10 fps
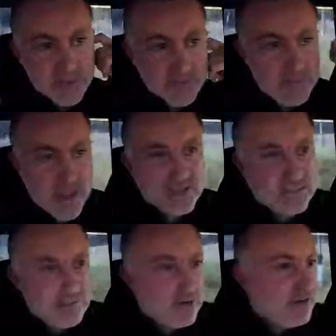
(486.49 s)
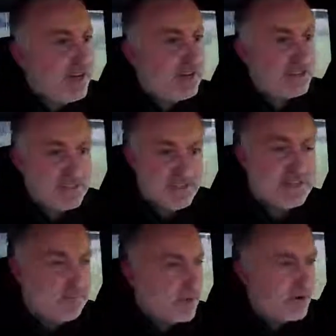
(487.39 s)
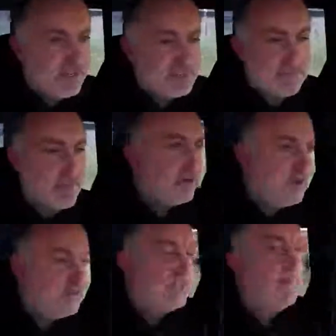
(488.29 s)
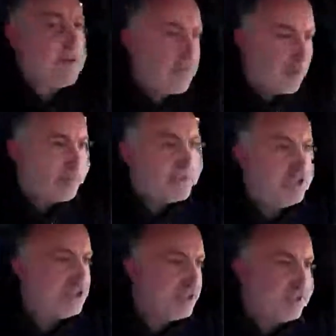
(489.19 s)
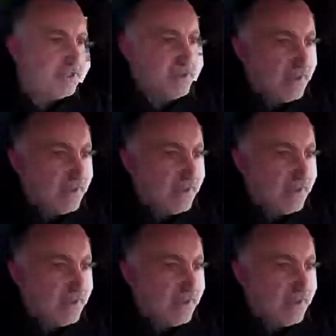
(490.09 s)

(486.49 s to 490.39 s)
the magazine release is in a perfect position,